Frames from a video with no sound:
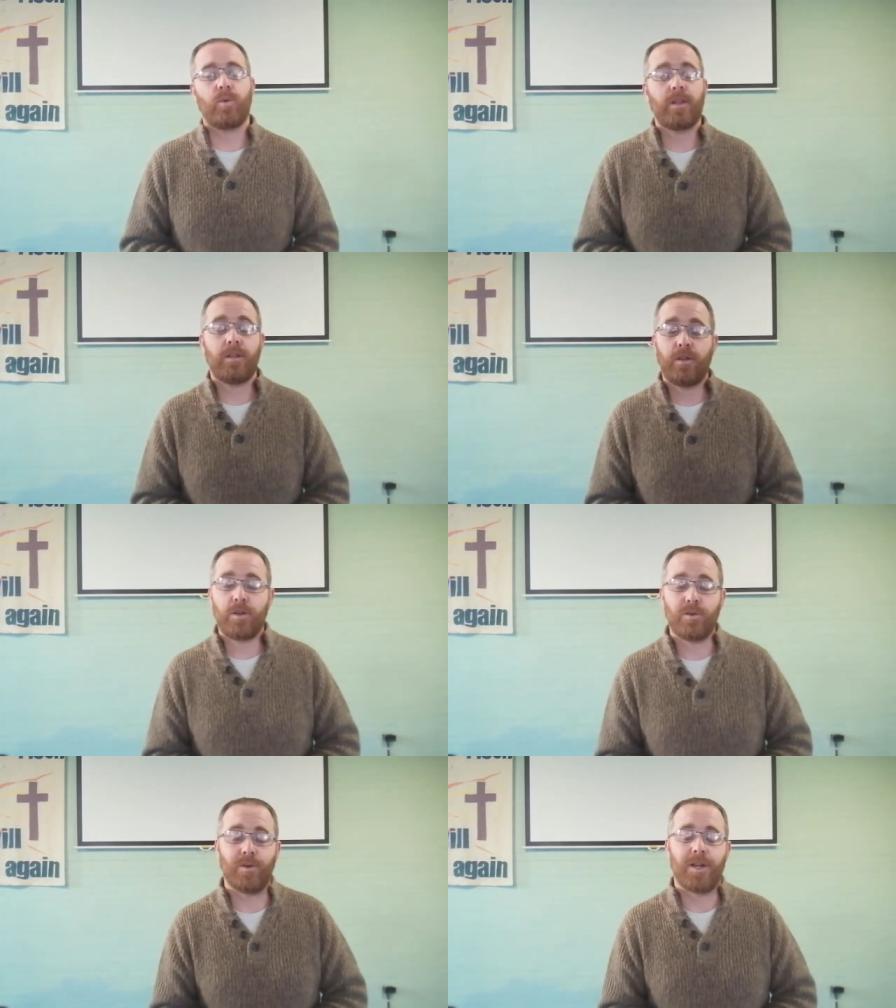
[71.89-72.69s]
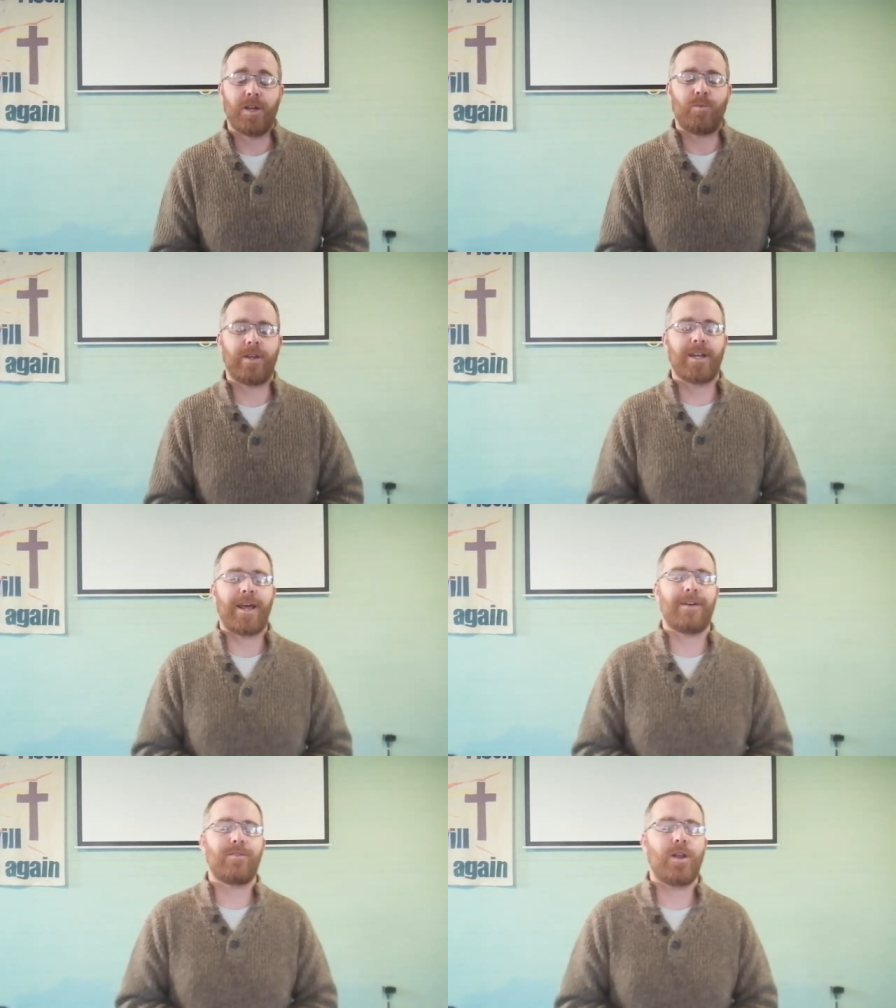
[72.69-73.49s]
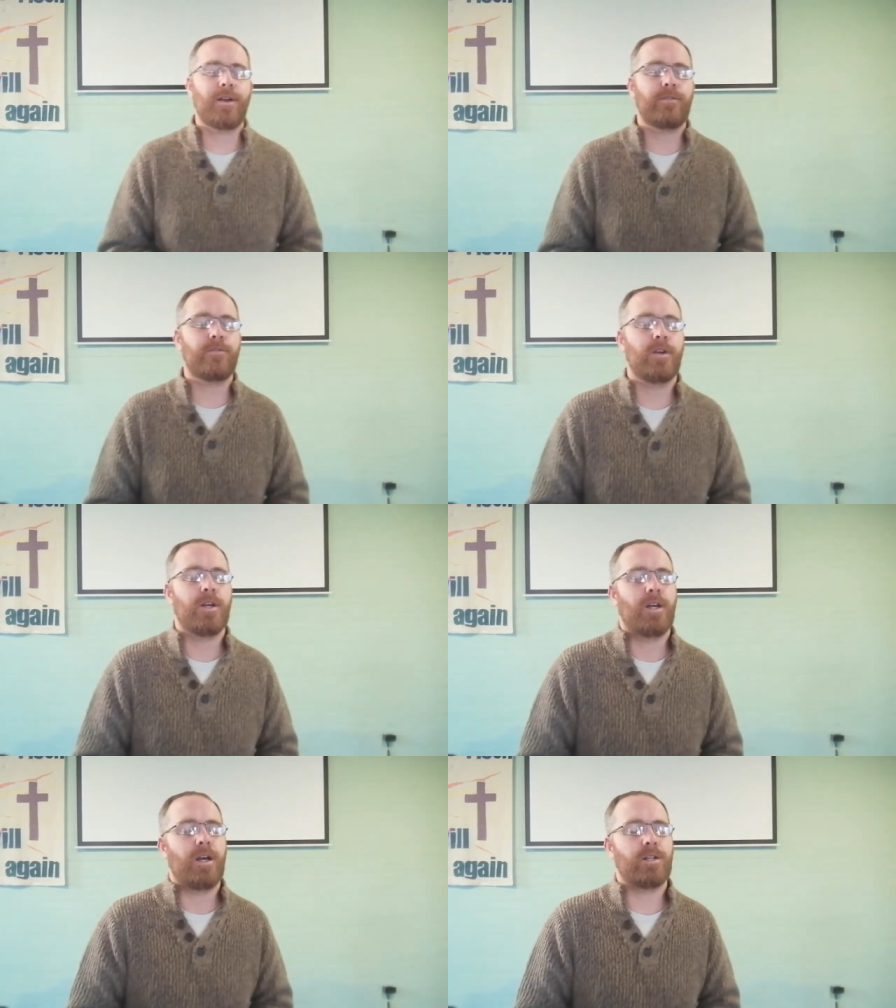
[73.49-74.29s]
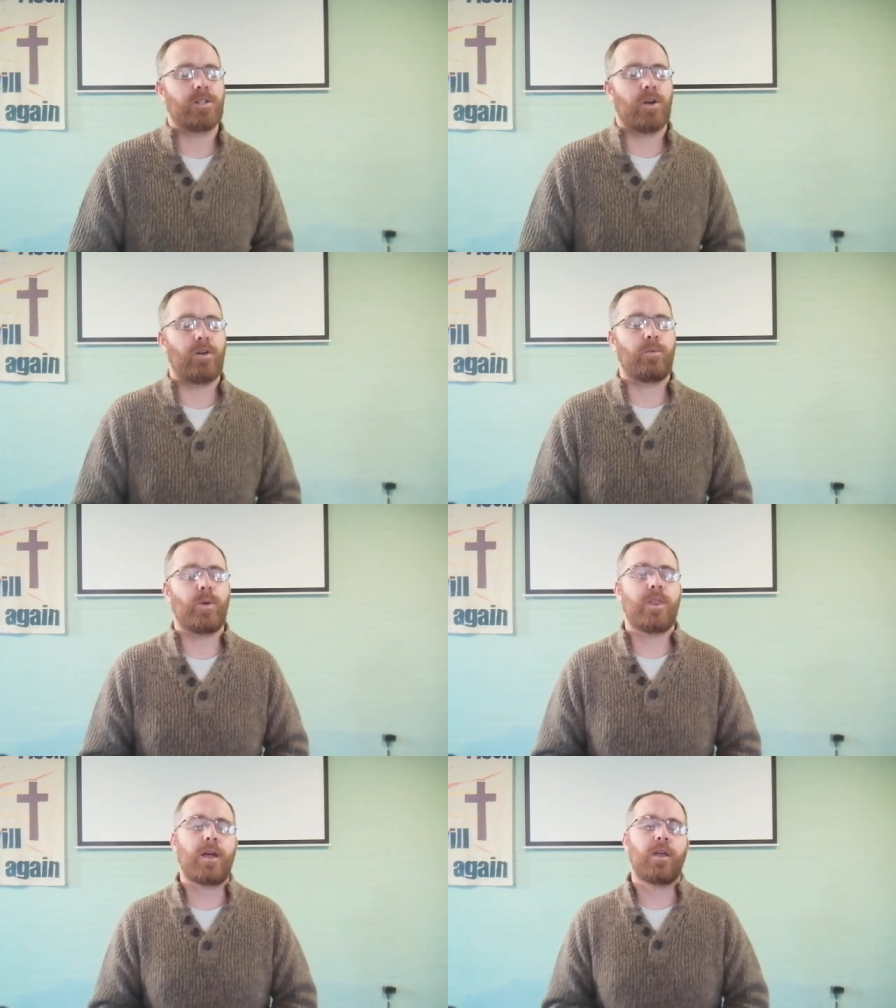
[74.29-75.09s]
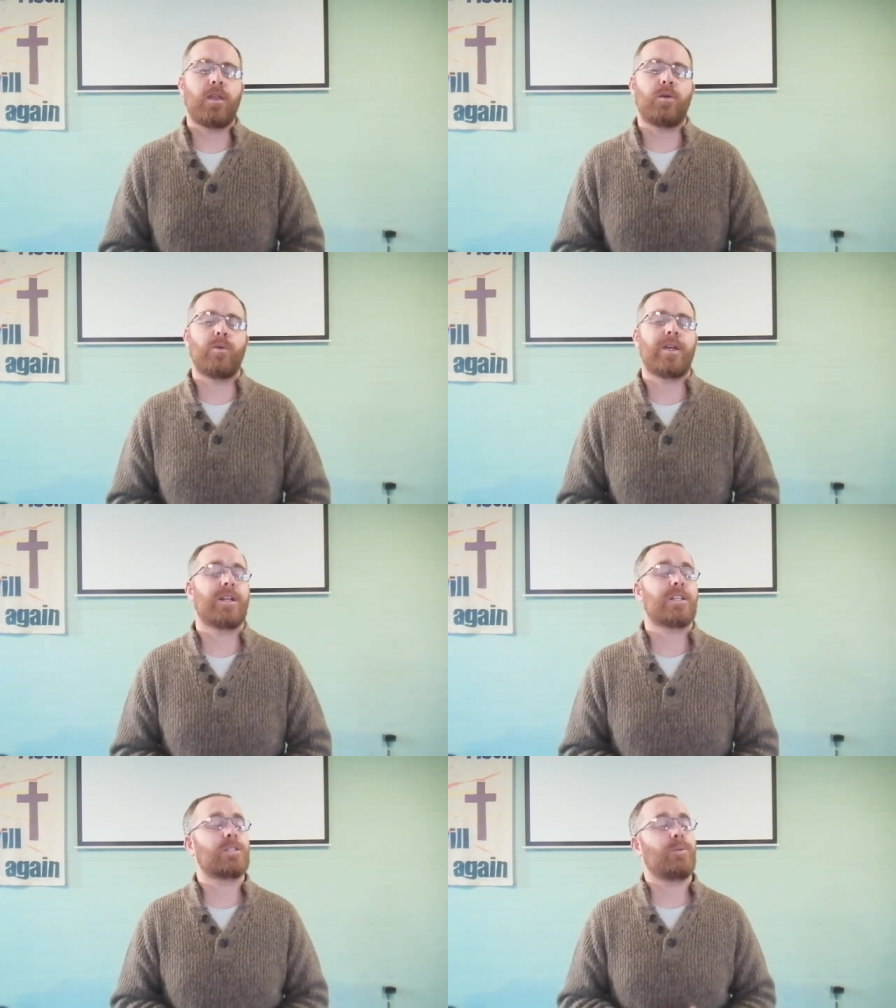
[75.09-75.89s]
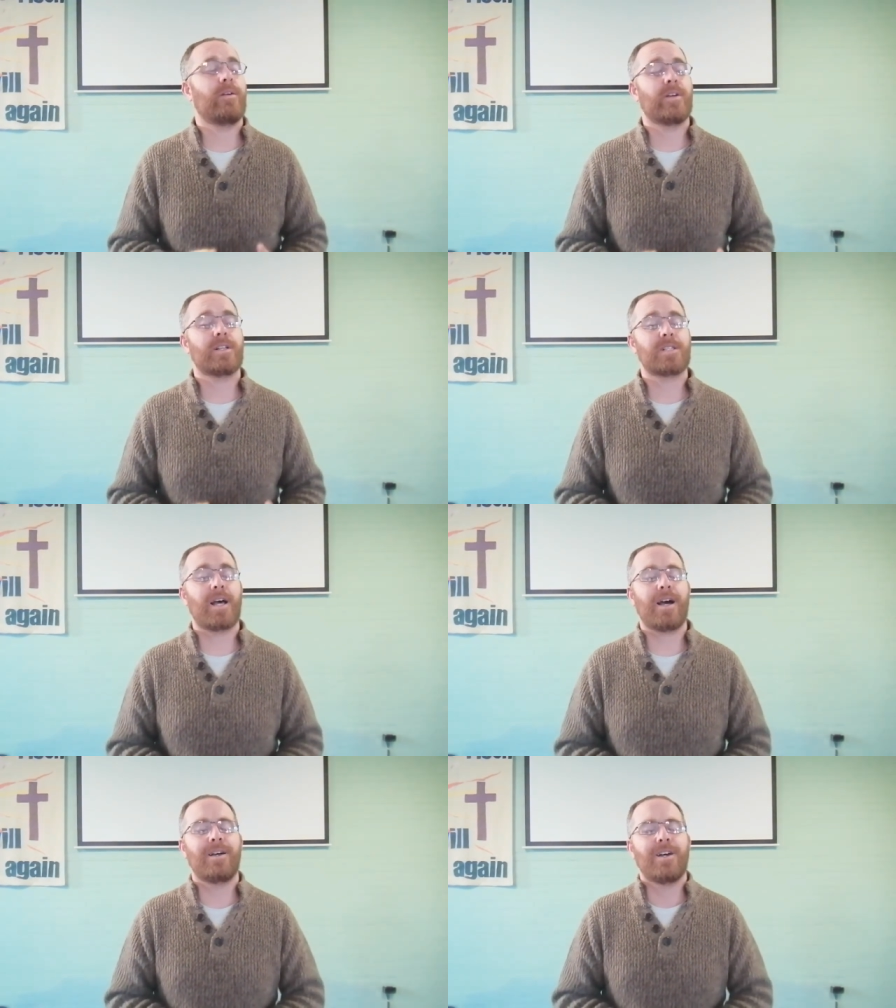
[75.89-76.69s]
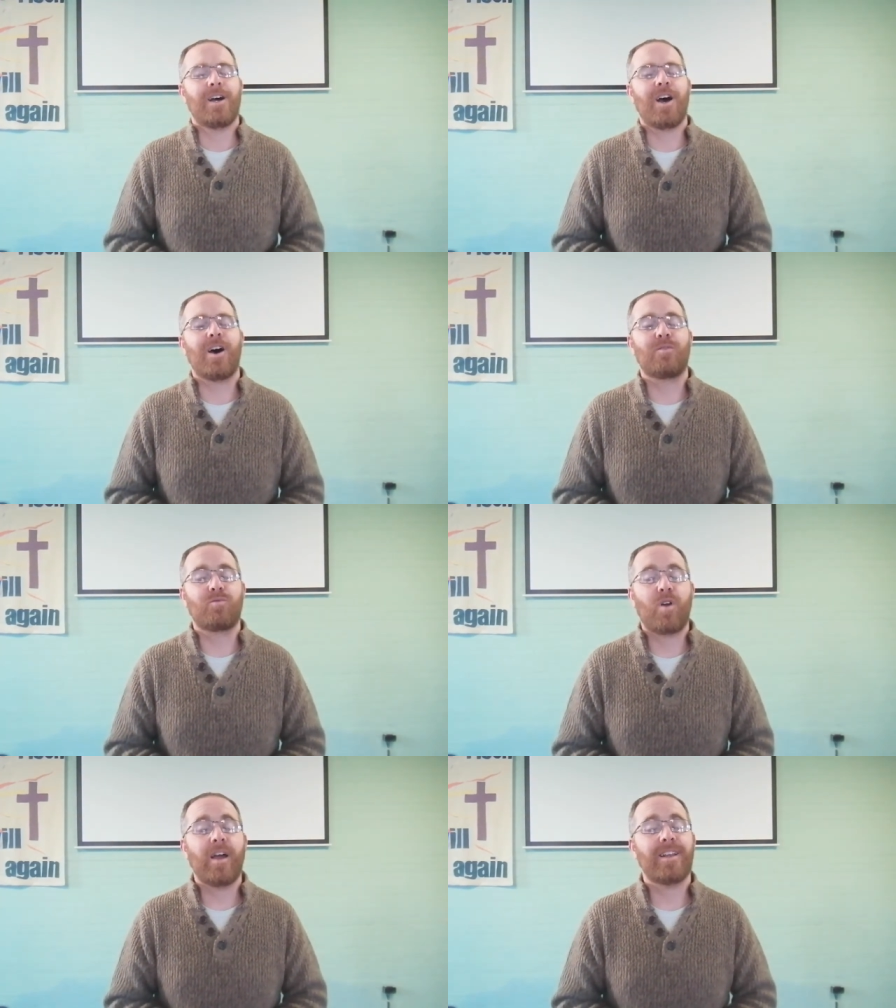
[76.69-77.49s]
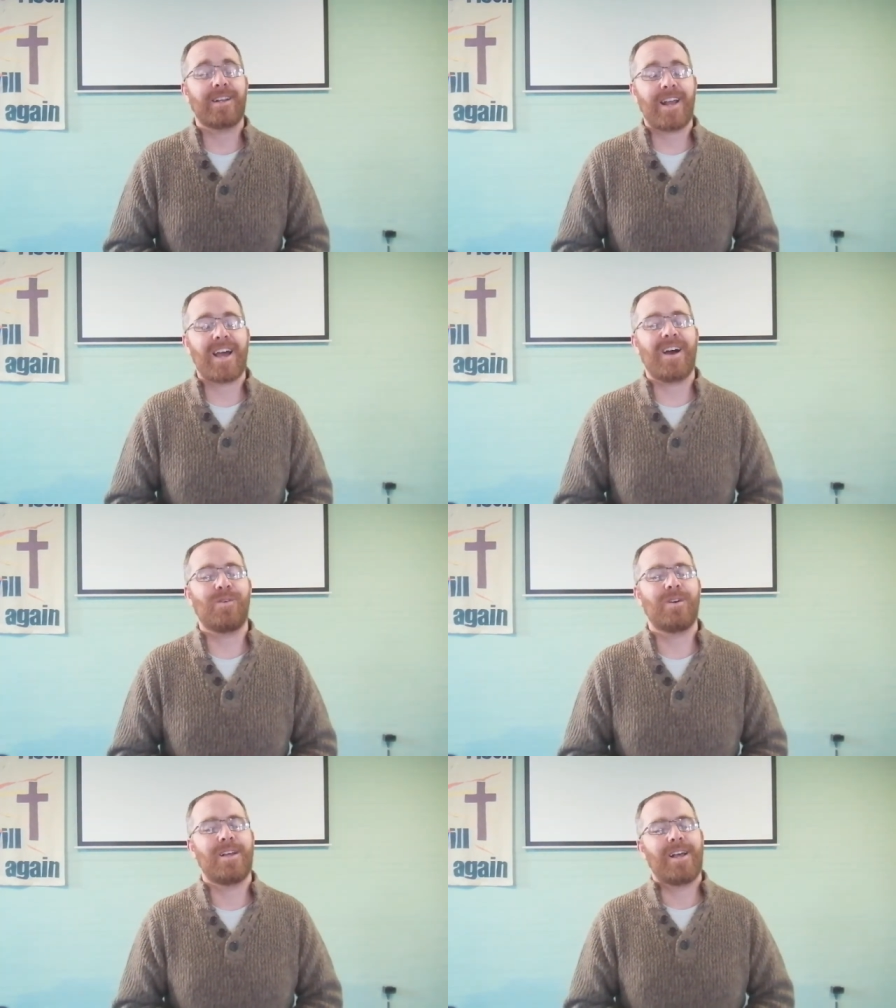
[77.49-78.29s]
With you we can have life eternal. And we thank you that we can experience that uh, right now